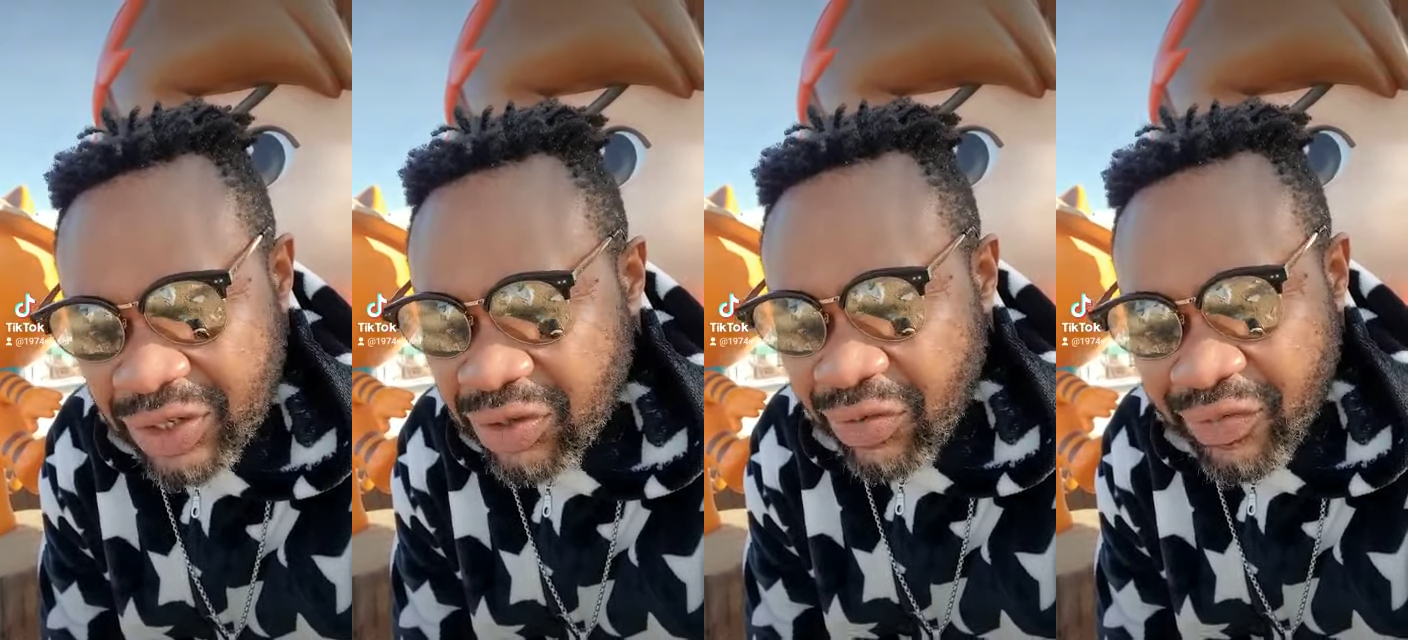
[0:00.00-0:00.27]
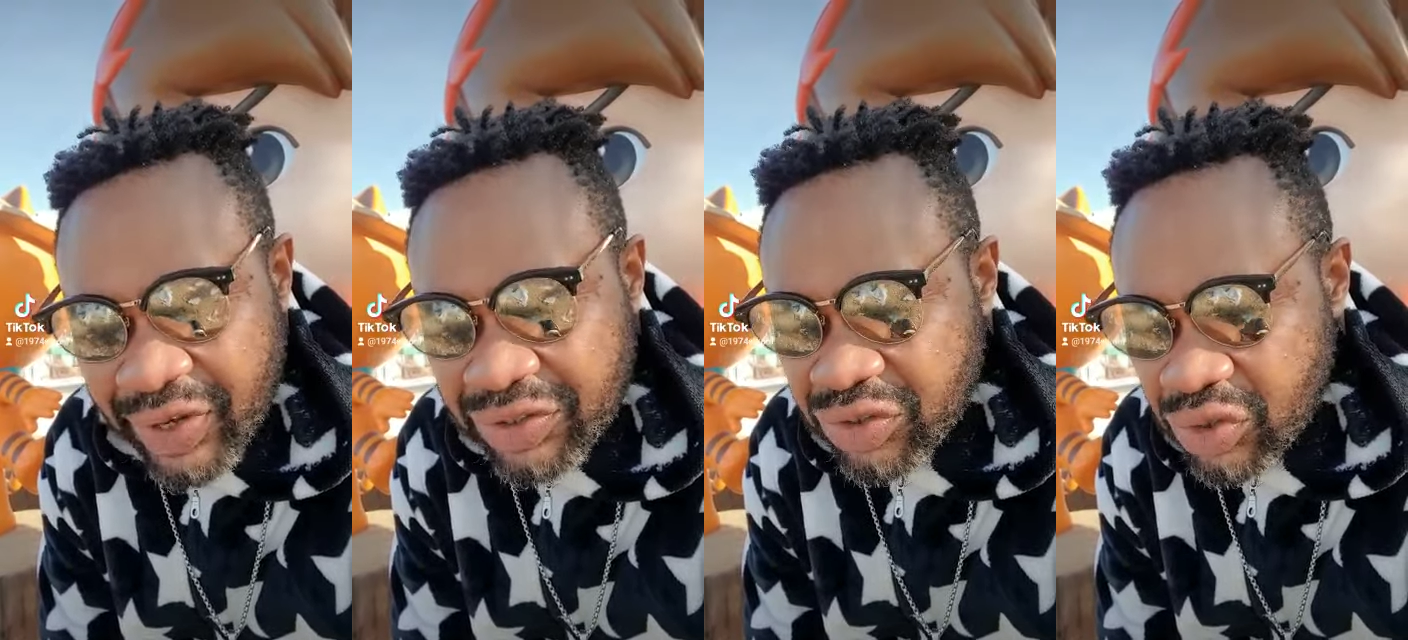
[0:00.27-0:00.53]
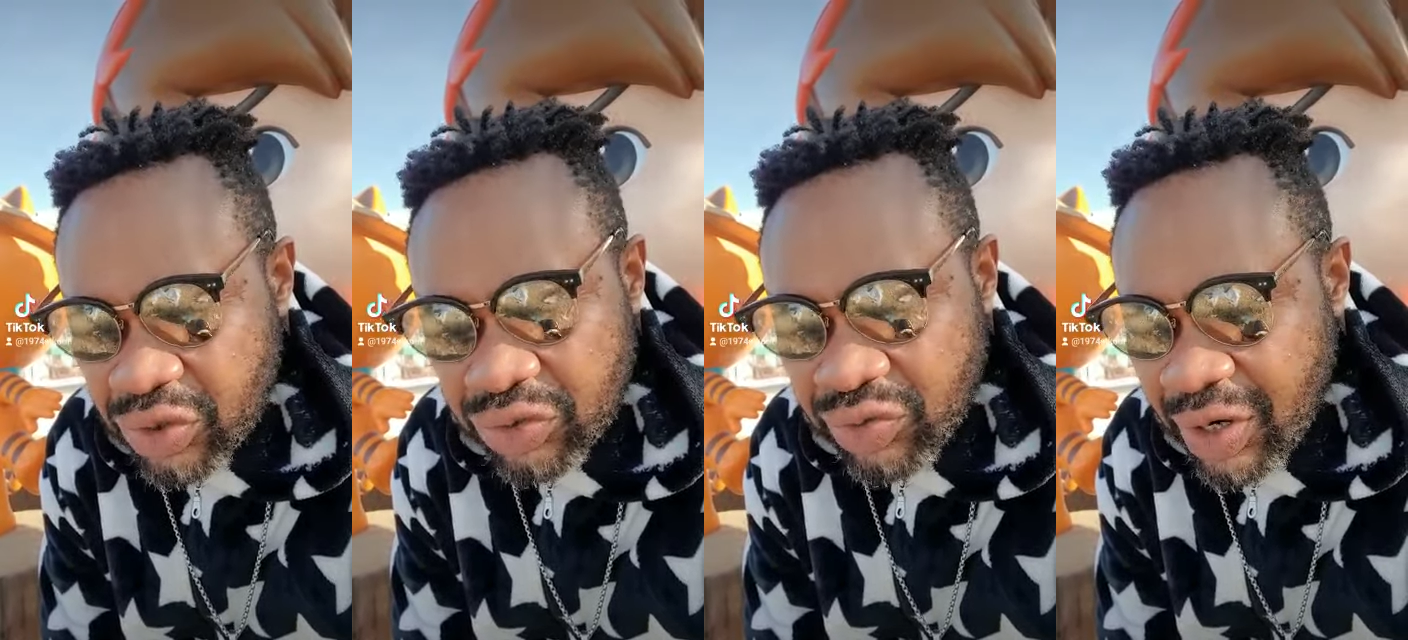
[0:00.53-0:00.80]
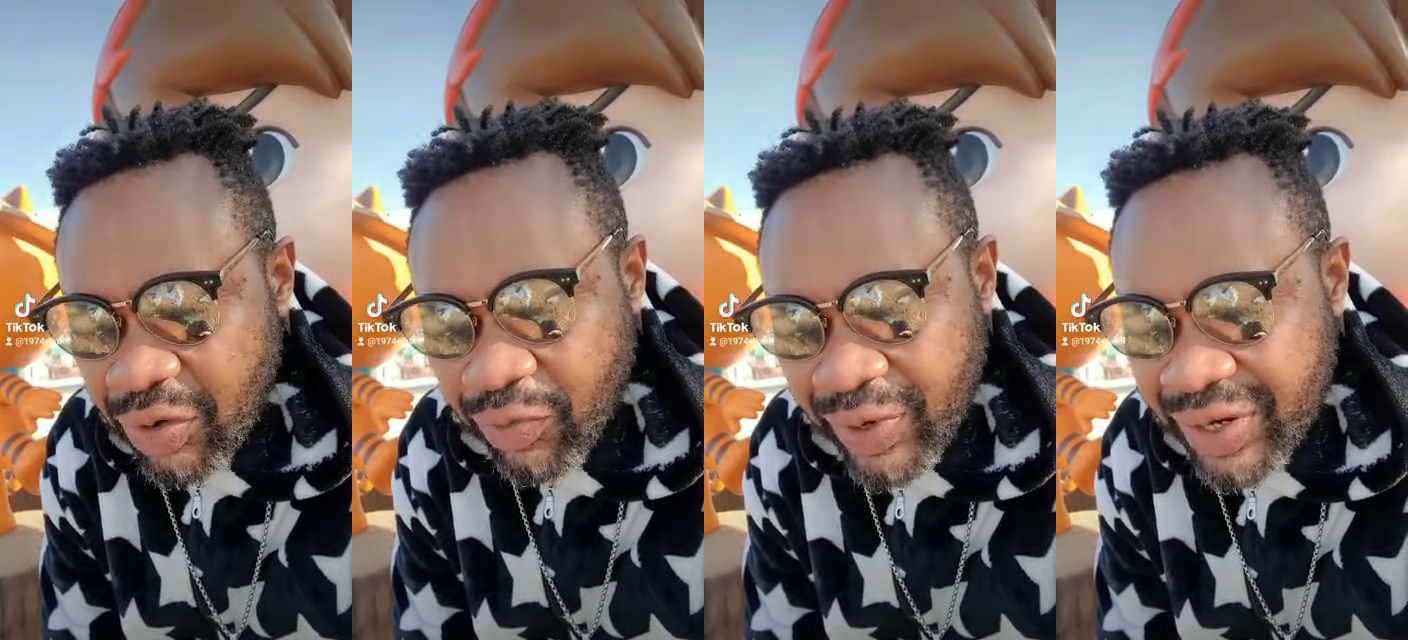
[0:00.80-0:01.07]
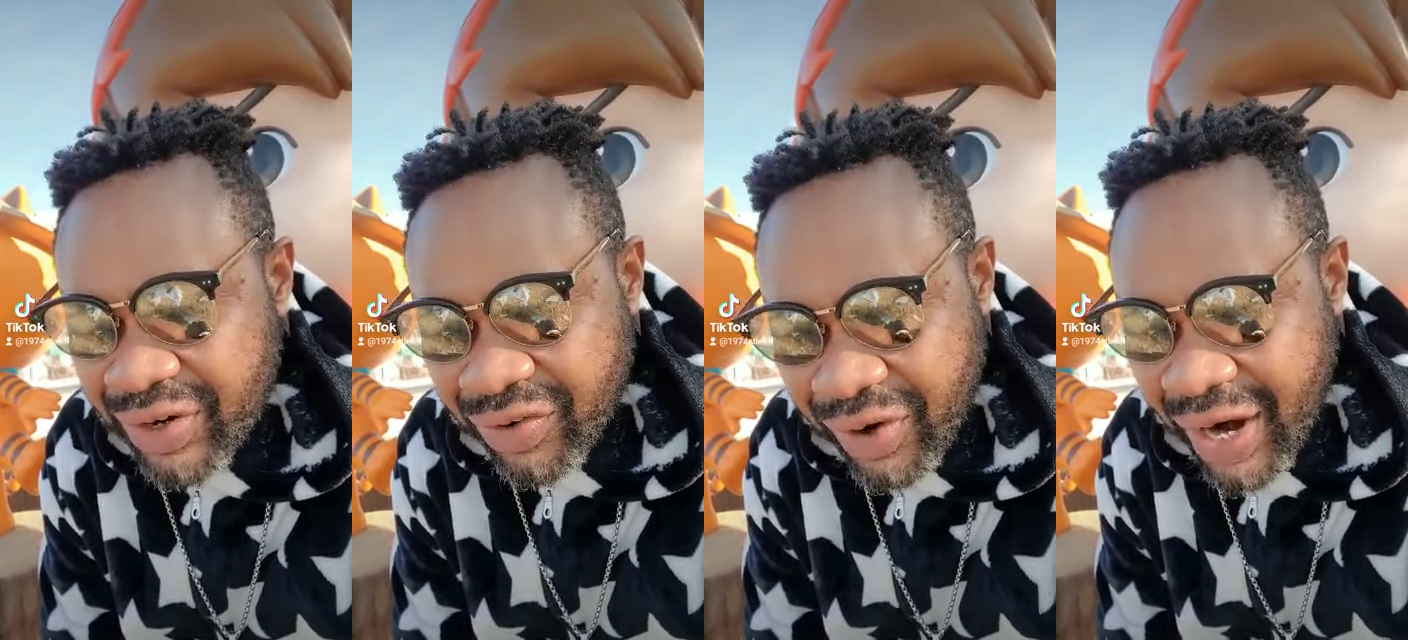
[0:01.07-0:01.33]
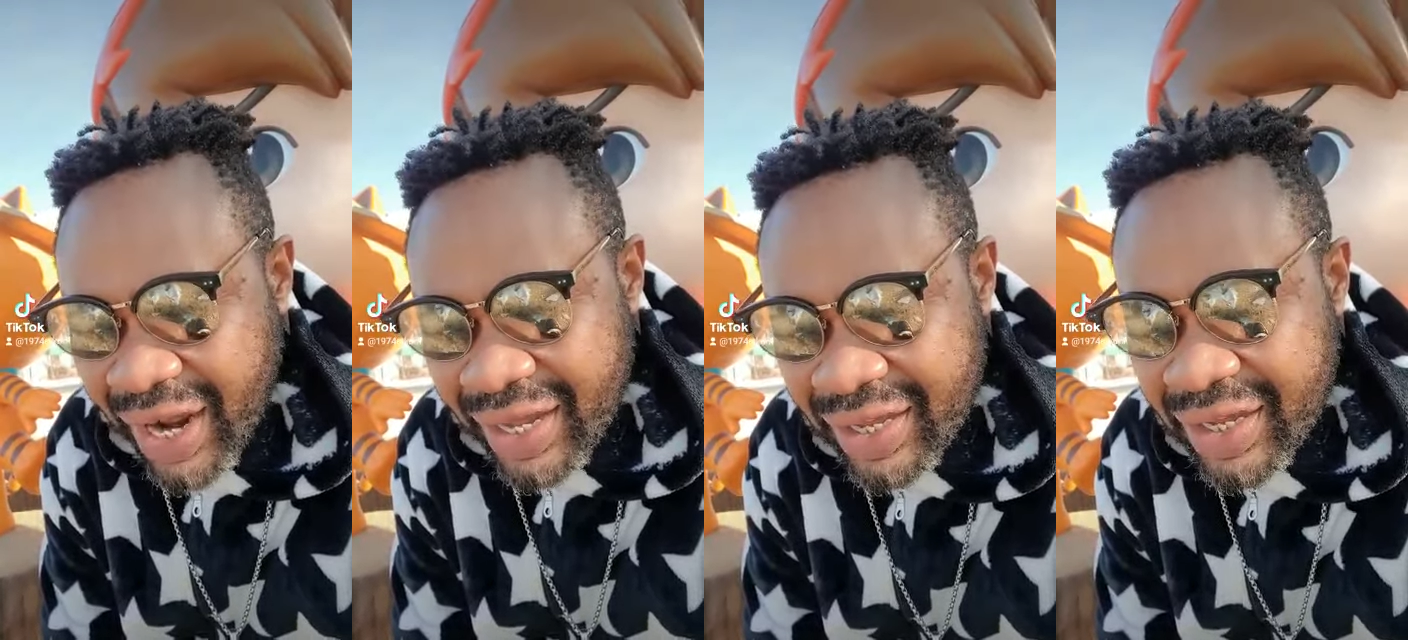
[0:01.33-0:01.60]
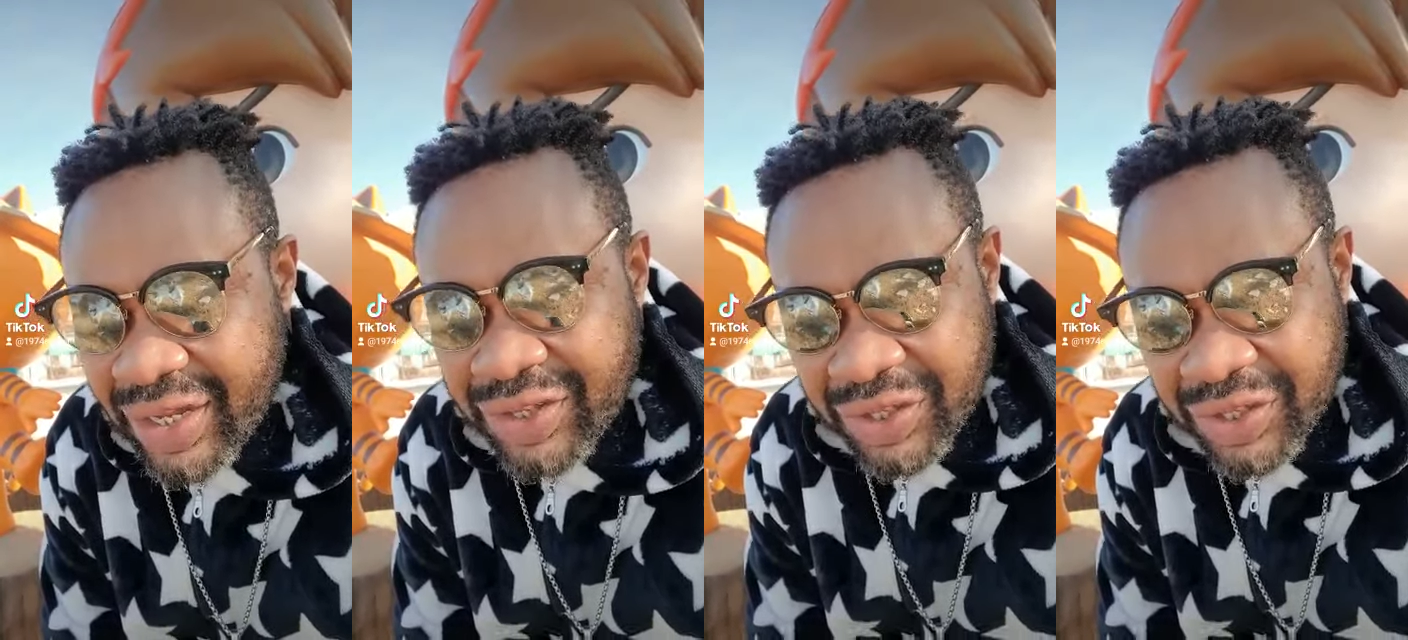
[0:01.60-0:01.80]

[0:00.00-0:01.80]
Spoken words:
none of your children will cry.